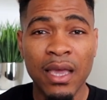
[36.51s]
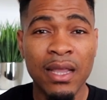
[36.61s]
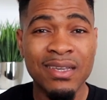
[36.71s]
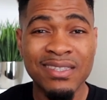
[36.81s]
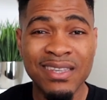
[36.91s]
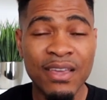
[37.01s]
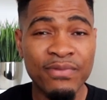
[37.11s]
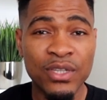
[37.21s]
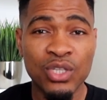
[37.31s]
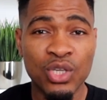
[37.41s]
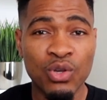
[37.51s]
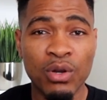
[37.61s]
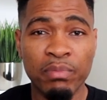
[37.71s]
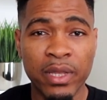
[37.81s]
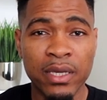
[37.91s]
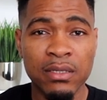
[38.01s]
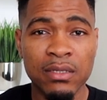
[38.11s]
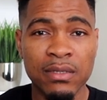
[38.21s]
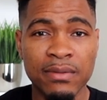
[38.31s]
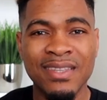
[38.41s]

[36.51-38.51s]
in a safe and secured place.